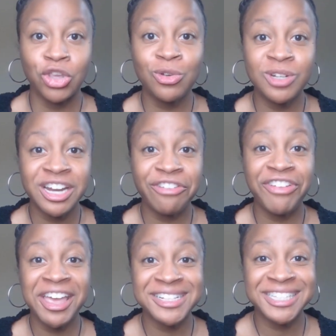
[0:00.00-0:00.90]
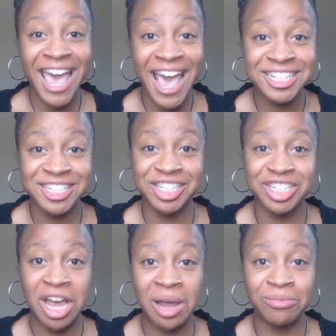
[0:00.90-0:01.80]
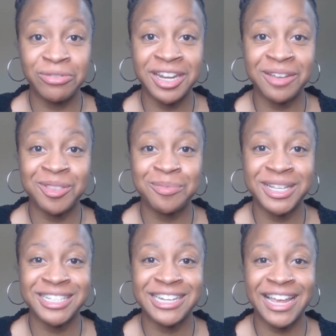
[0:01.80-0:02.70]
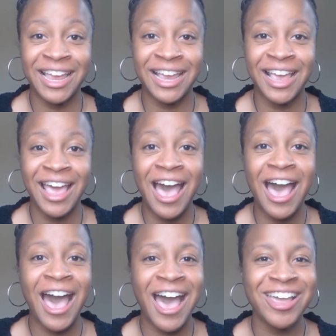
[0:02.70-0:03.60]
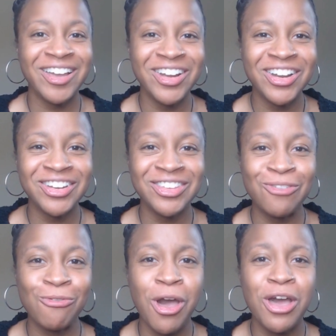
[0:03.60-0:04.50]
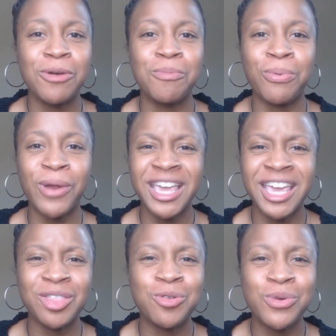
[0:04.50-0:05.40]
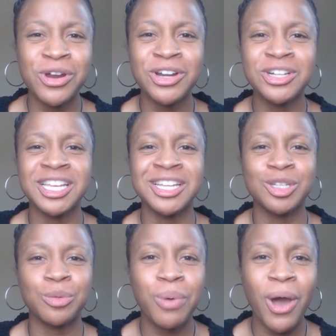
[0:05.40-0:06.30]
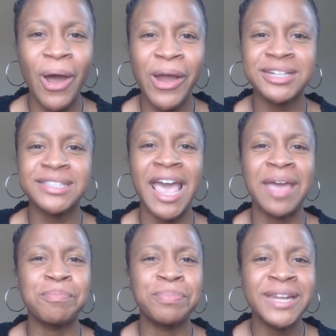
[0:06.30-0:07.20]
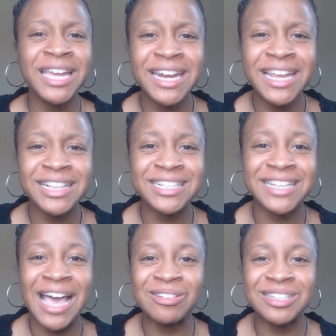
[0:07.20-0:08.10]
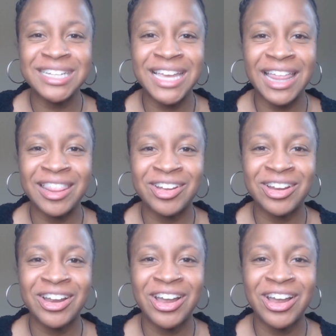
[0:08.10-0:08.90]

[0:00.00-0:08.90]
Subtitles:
You did a fantastic job reading with me today. I heard you breaking the words into parts and blending the sounds together.